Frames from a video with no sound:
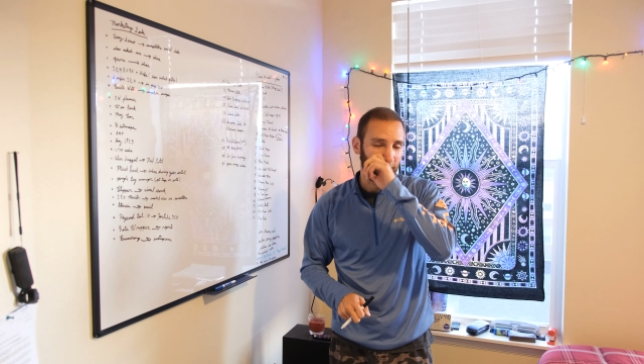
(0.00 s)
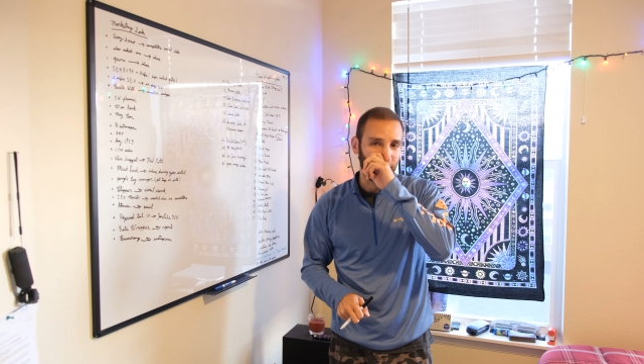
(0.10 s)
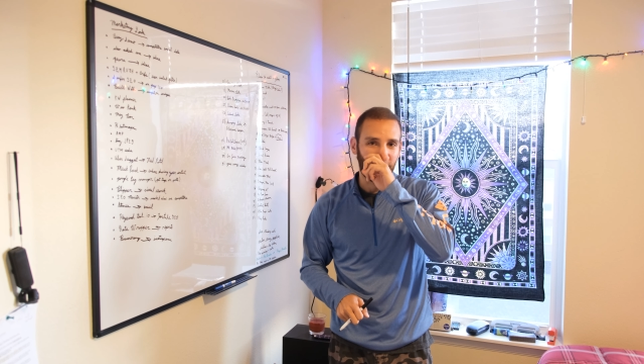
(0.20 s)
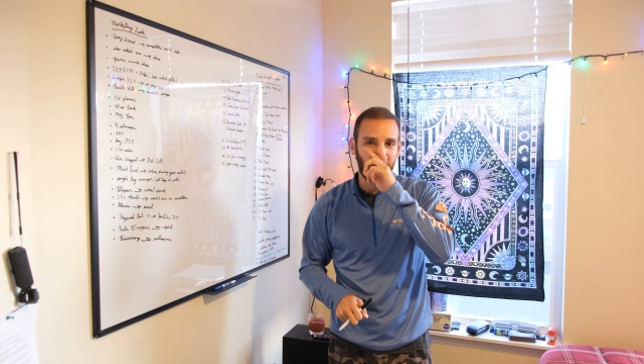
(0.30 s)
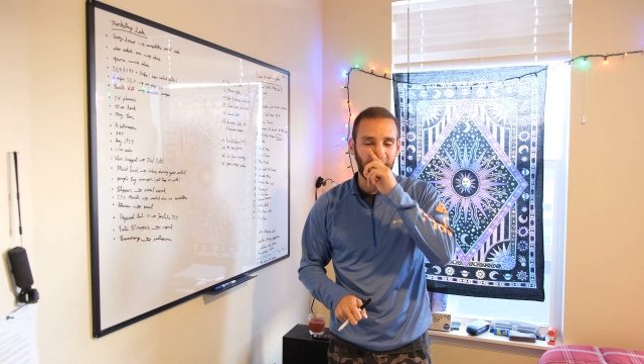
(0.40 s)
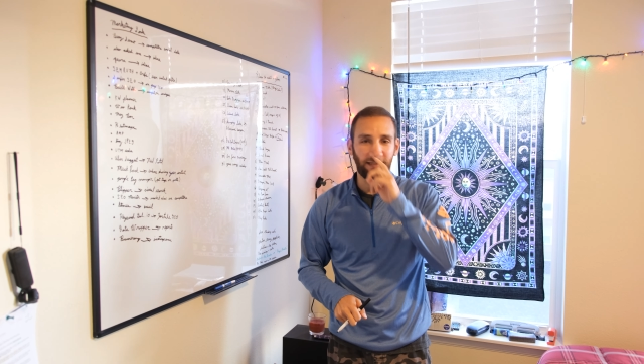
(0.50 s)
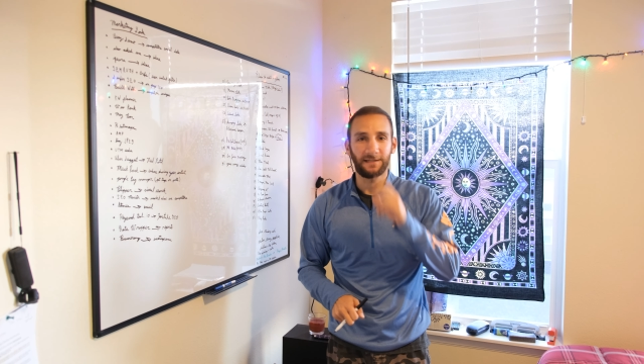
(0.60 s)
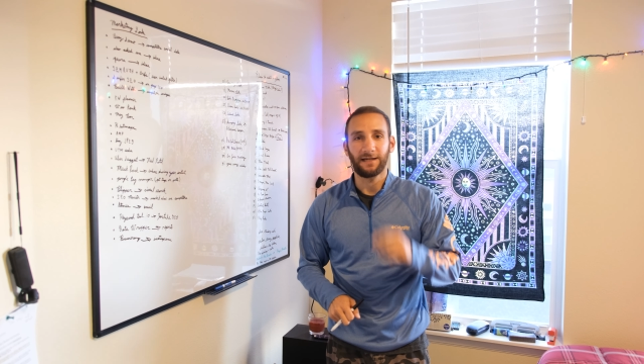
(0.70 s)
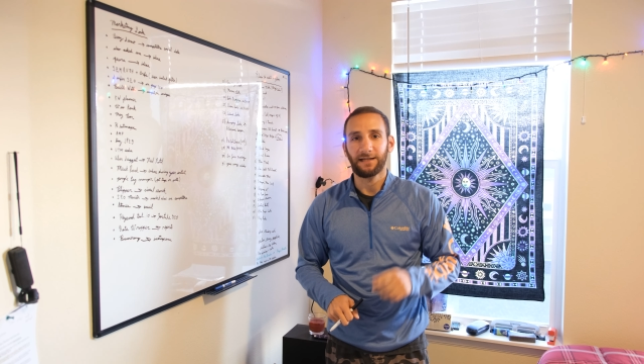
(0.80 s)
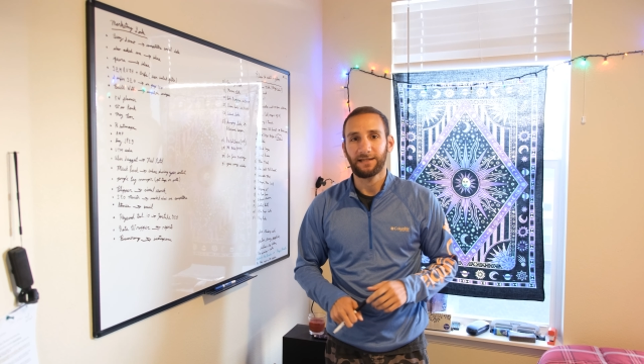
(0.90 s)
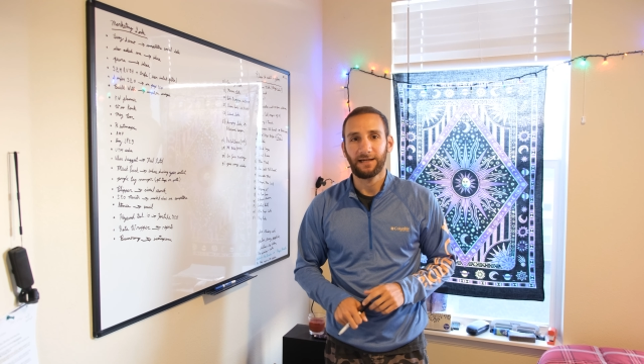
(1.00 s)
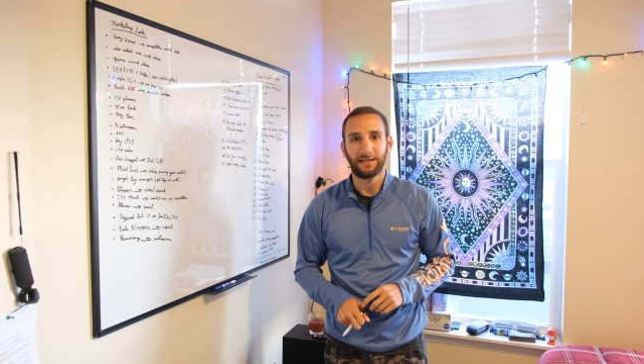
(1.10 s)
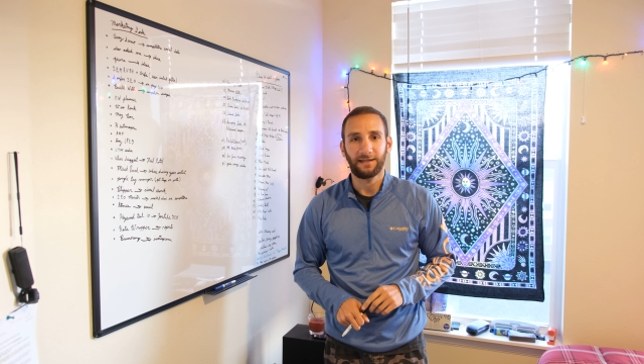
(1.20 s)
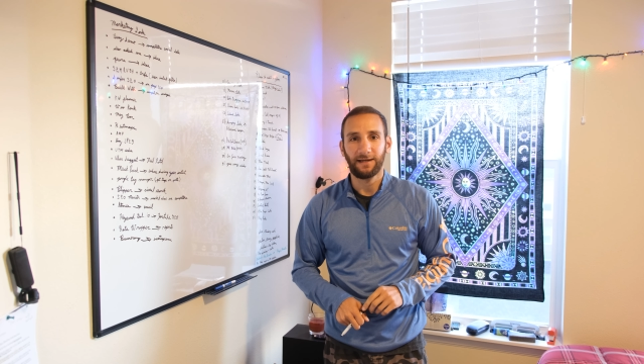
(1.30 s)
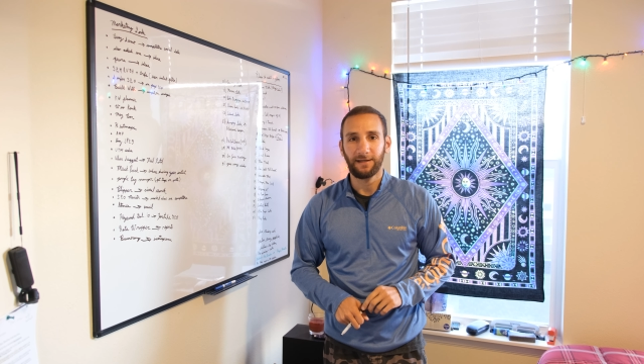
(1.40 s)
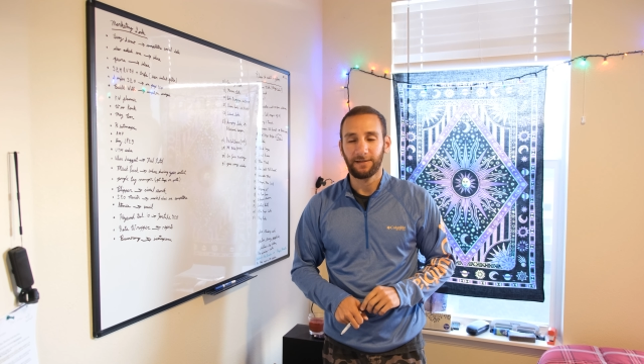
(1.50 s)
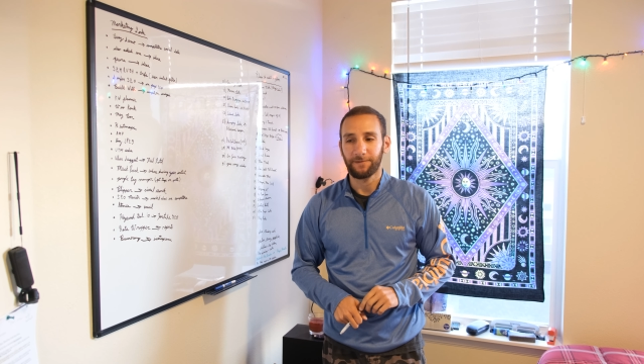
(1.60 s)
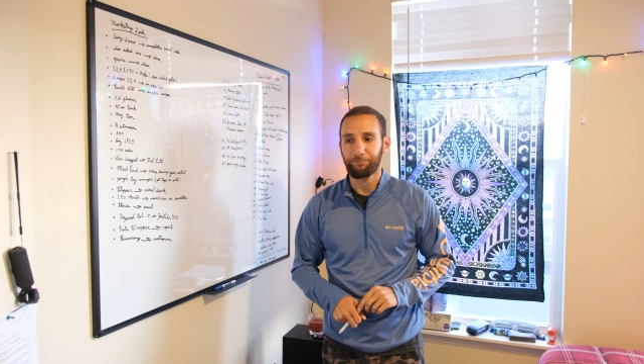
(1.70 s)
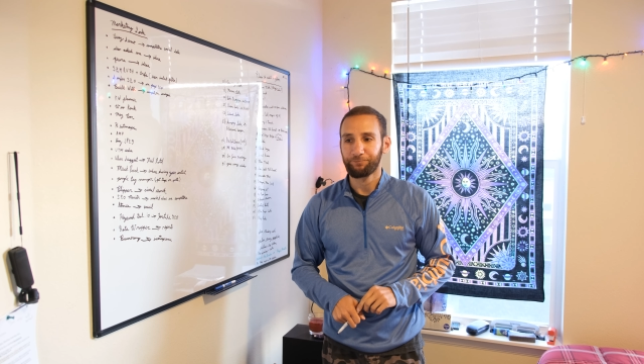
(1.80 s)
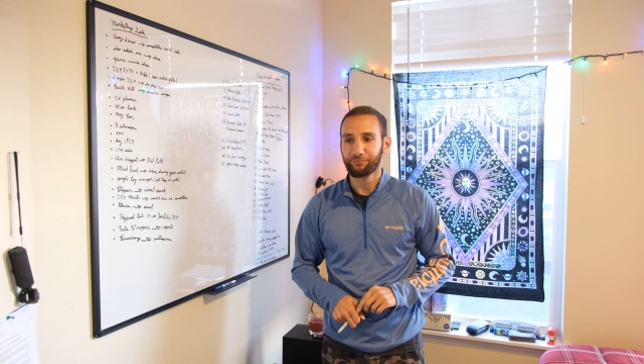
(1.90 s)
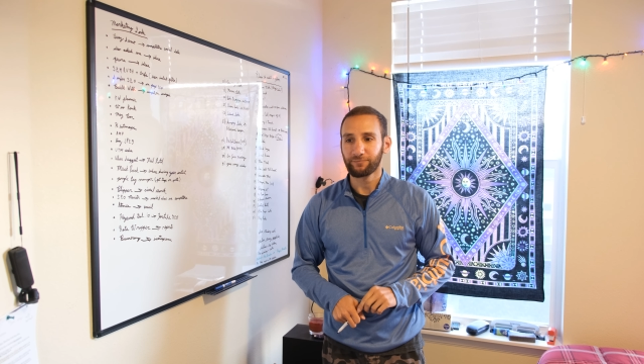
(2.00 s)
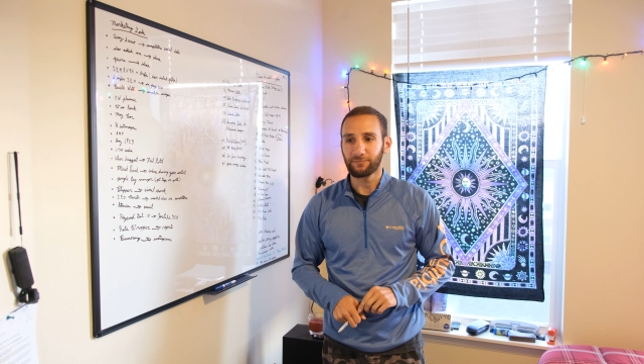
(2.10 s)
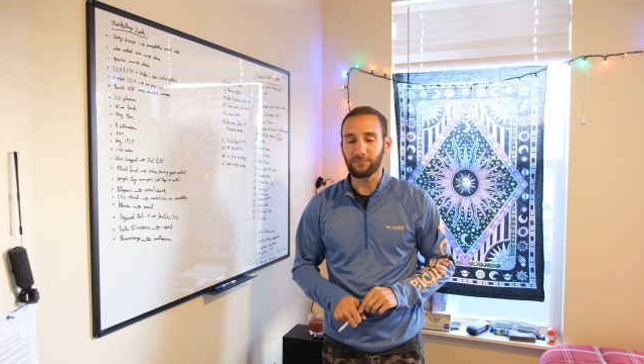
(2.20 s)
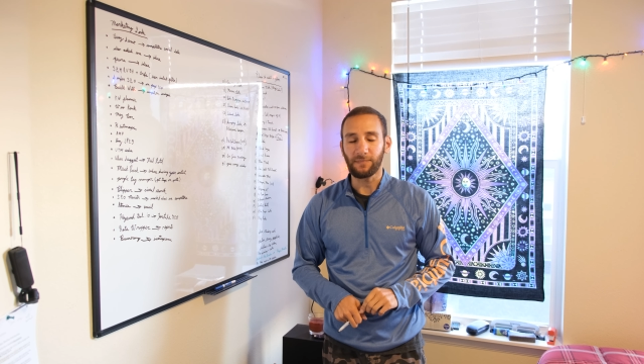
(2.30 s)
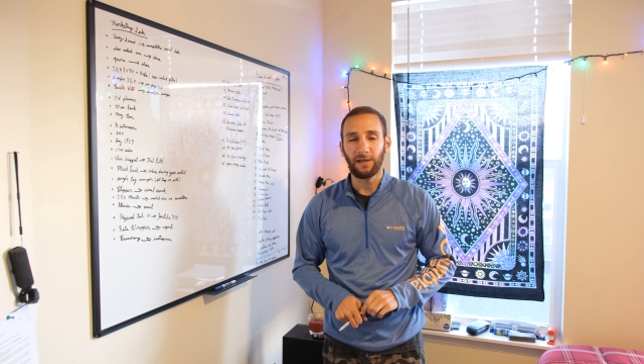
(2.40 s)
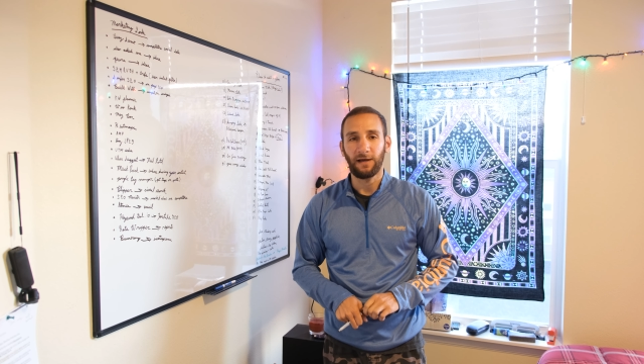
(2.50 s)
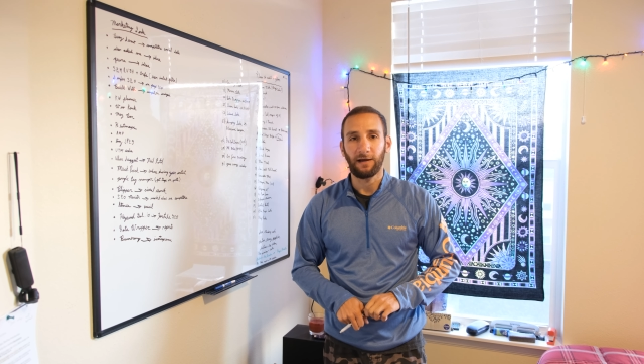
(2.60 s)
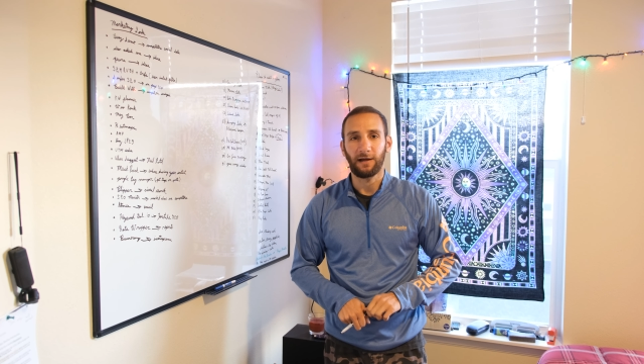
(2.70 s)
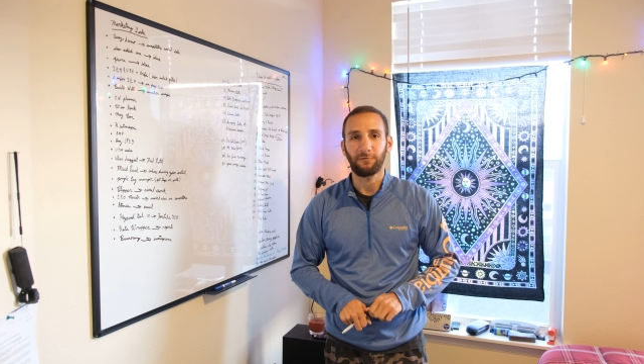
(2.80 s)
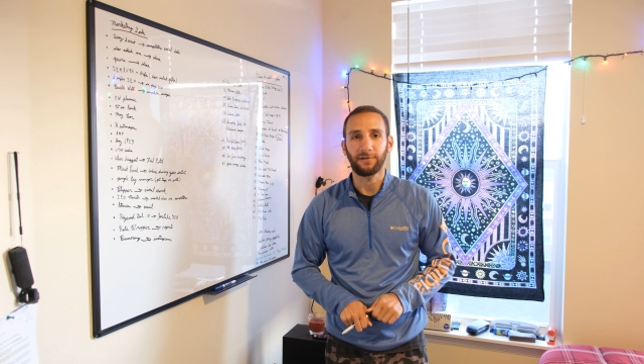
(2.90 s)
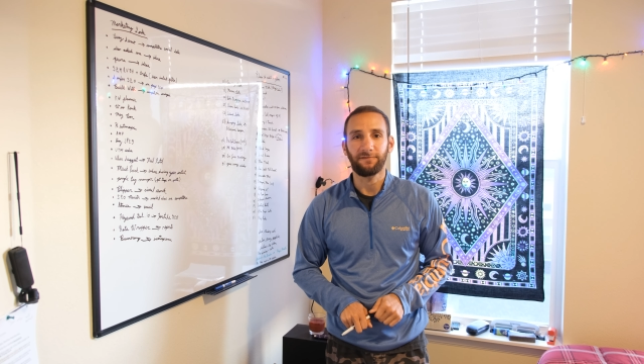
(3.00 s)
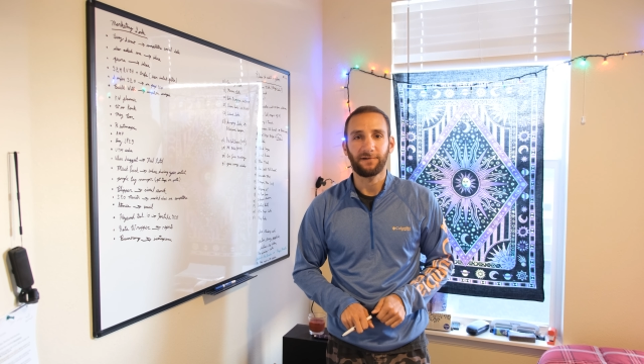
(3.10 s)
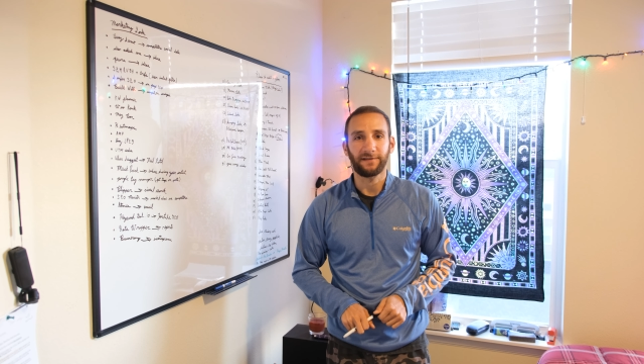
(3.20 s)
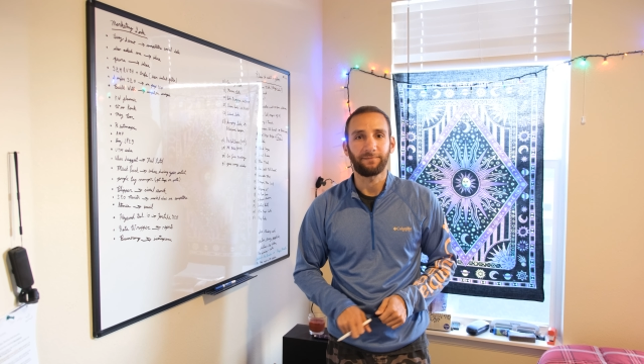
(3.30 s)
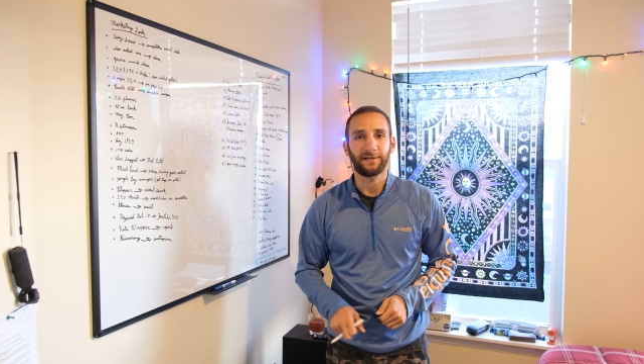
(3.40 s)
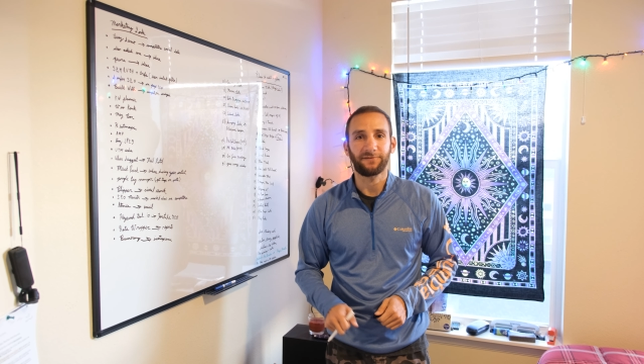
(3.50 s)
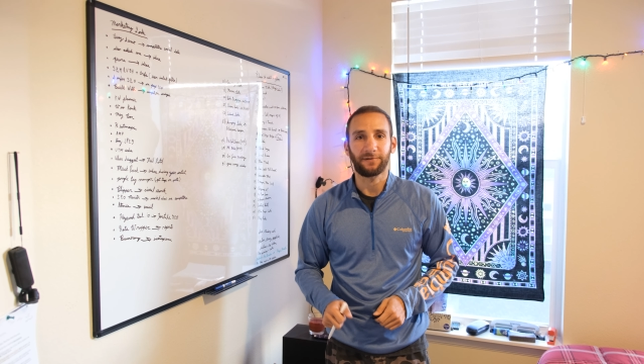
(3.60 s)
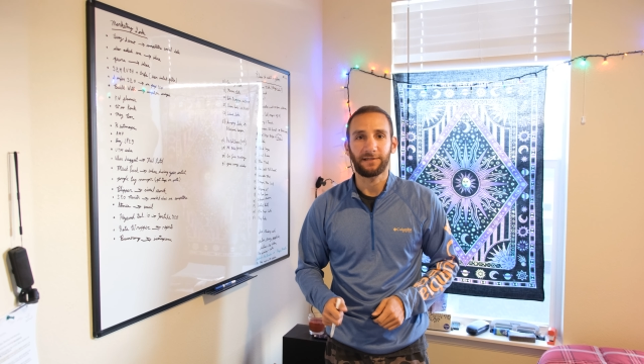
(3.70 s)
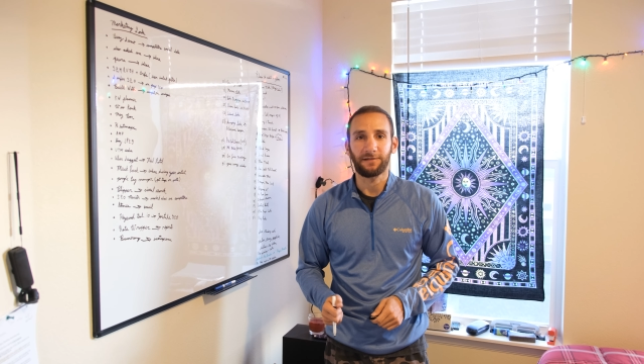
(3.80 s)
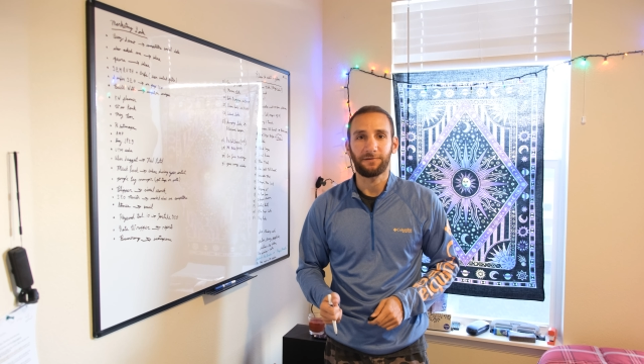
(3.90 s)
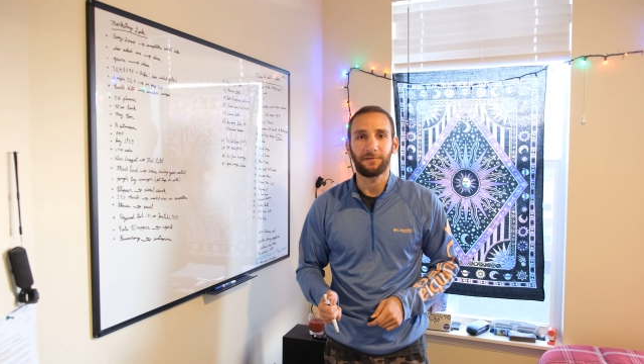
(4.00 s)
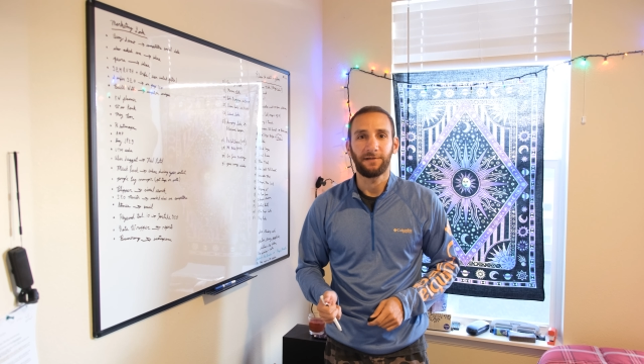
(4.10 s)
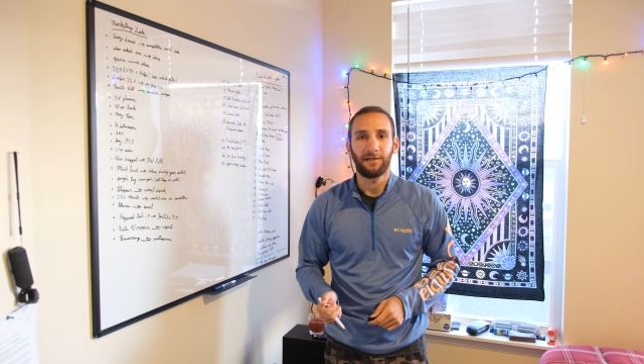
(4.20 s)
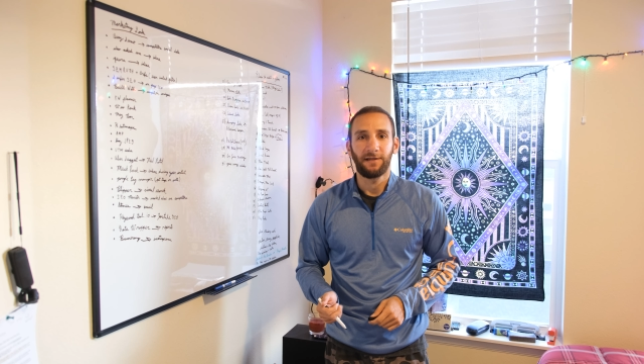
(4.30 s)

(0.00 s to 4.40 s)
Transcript: running, yada, yada, yada. I really felt the best way to